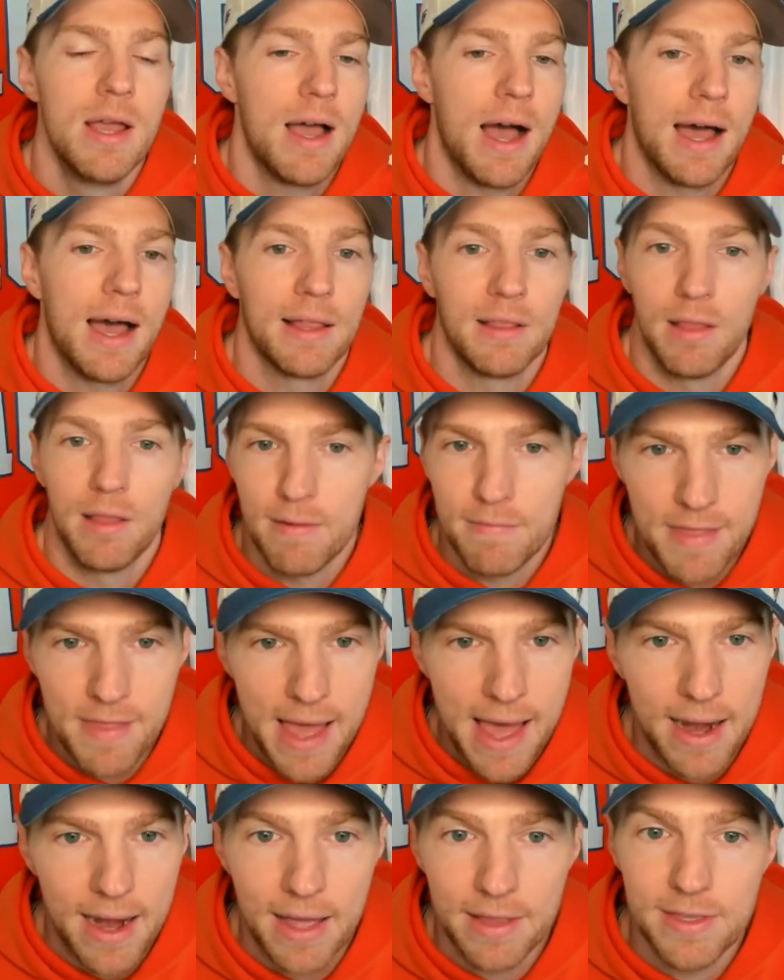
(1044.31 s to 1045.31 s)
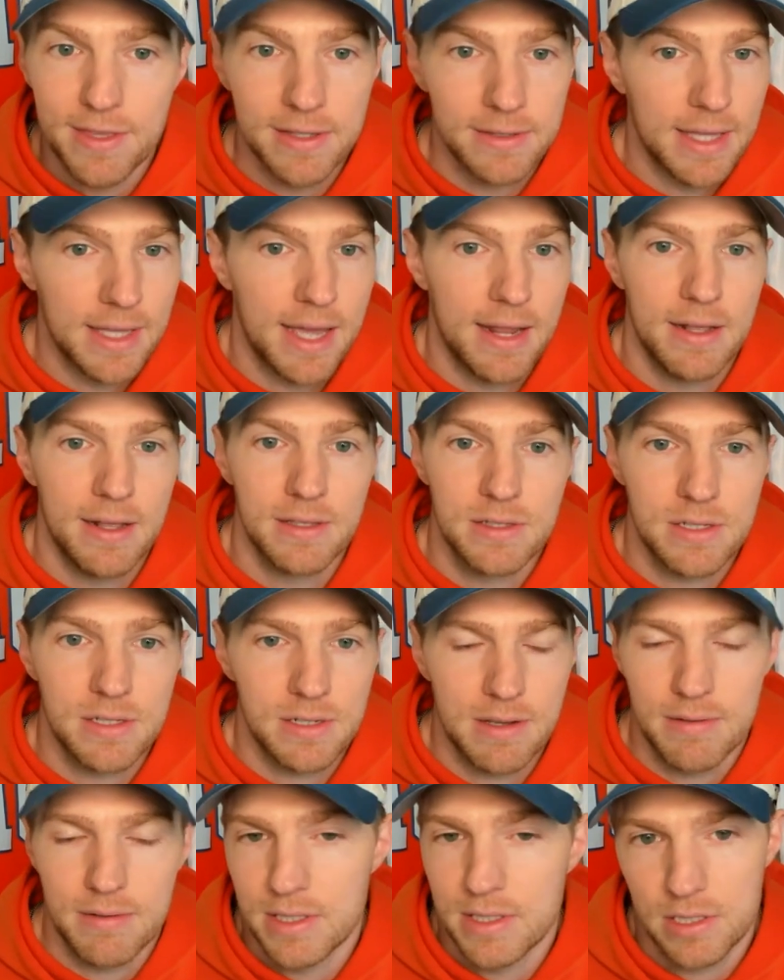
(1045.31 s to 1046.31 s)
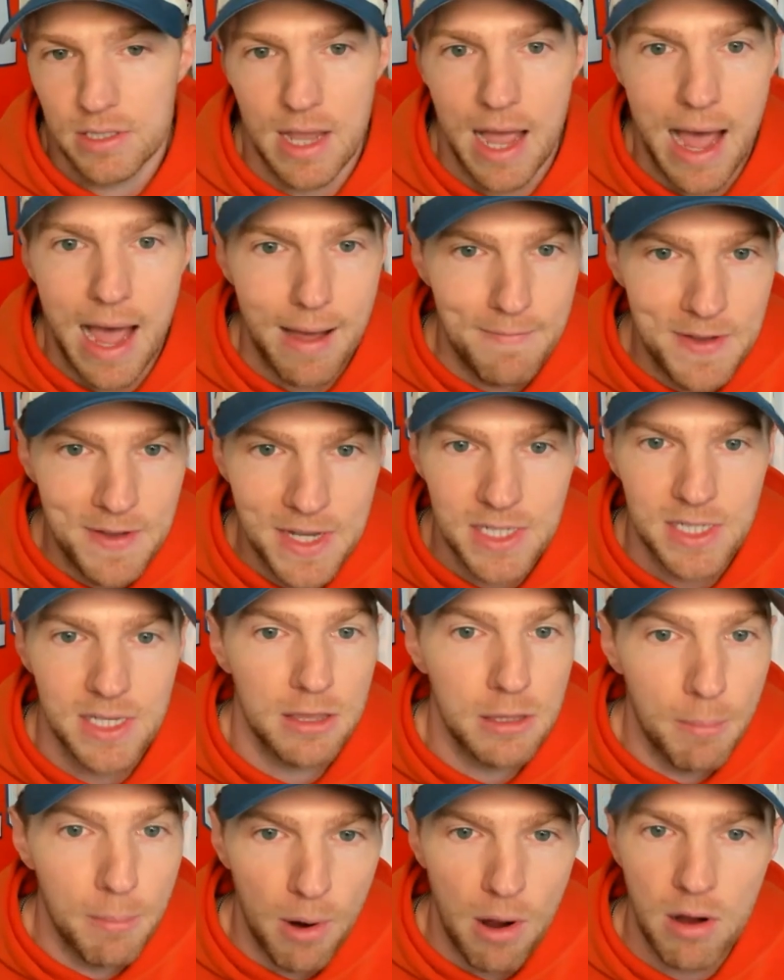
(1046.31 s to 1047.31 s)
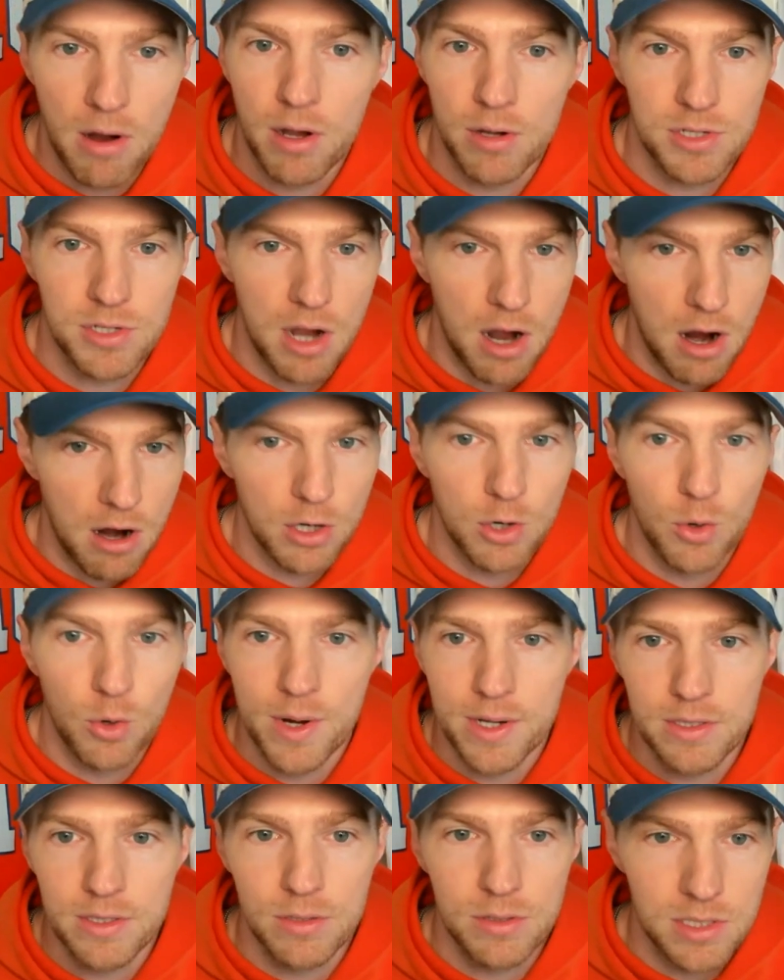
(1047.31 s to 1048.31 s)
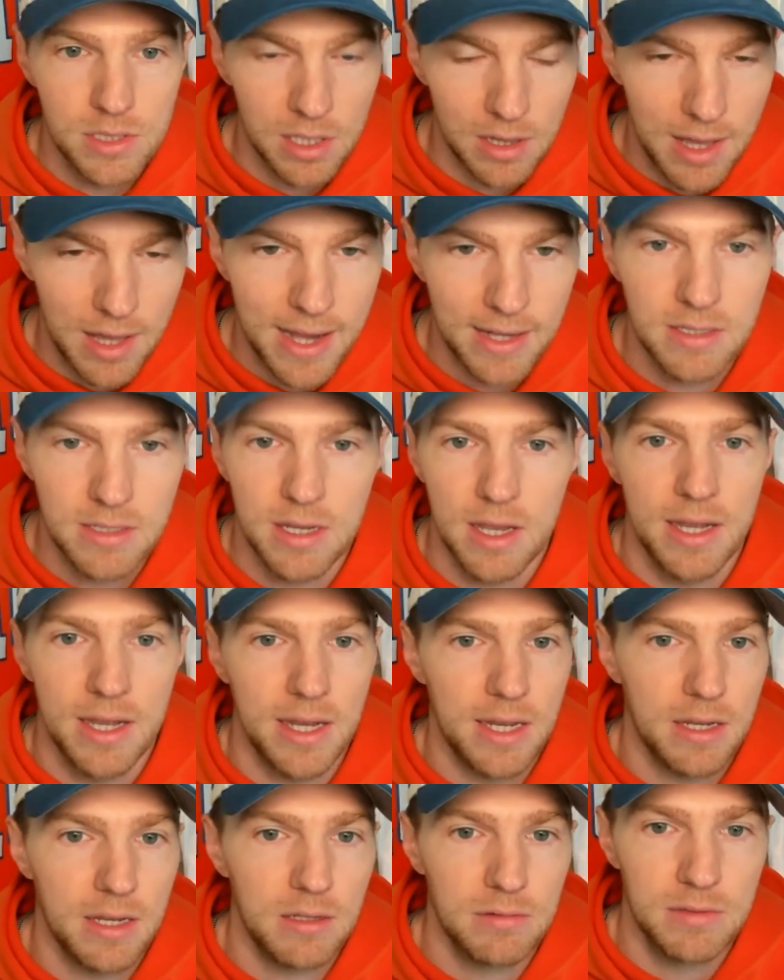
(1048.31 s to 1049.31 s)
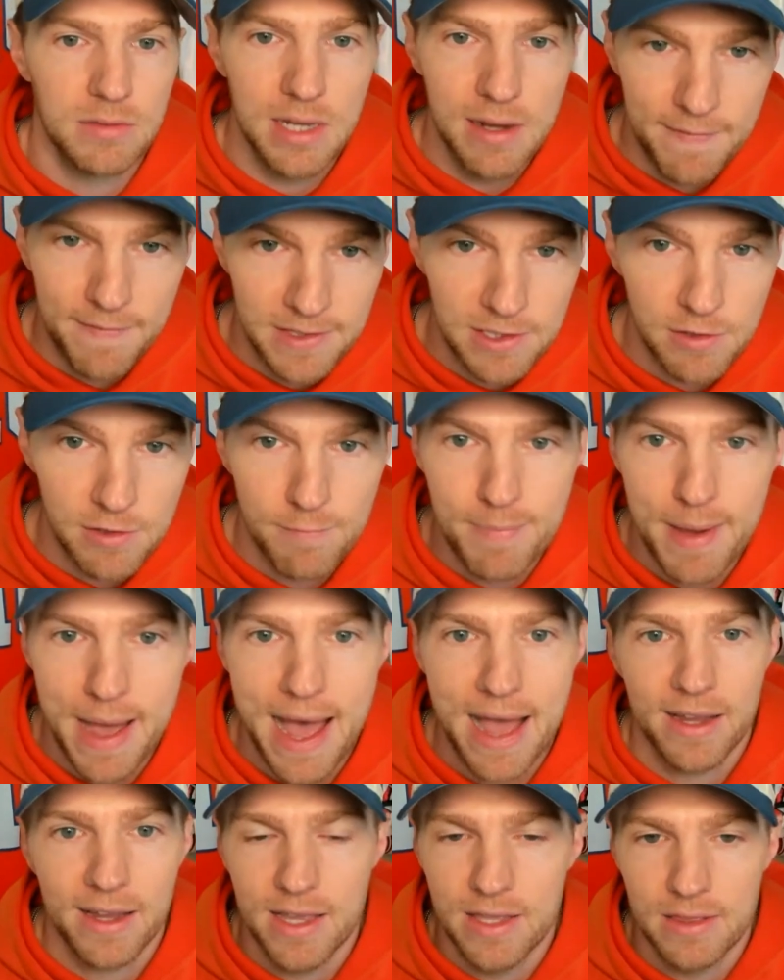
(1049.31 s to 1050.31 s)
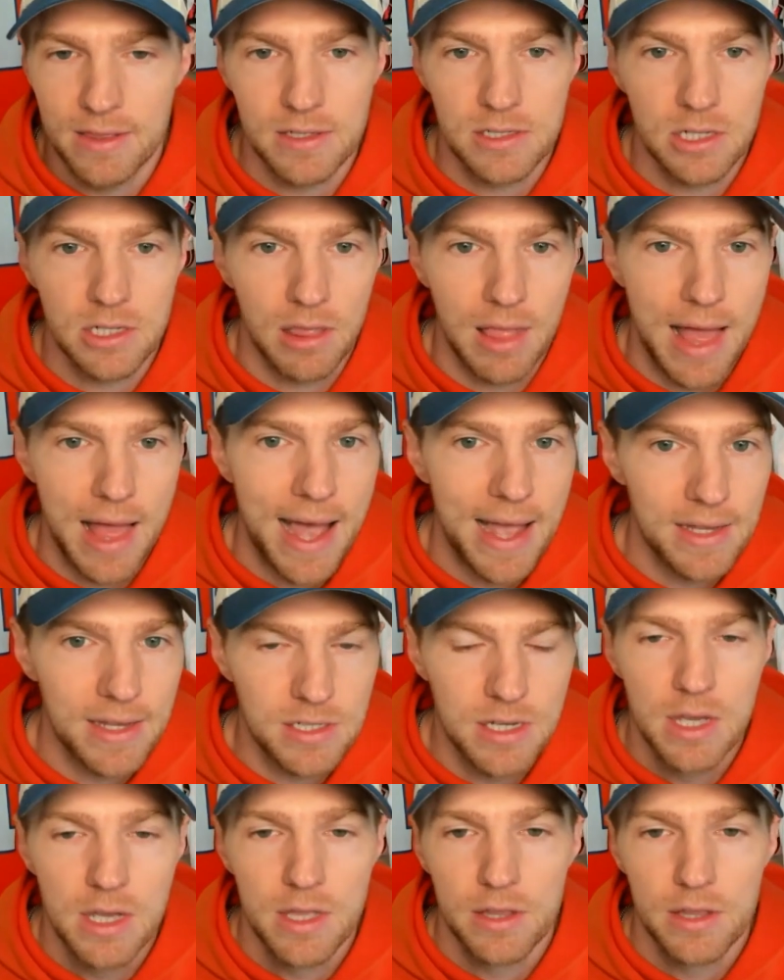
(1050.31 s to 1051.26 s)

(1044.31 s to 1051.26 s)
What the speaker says: I love that. I think that it's obvious that the Broncos are going to select a defensive back in this class.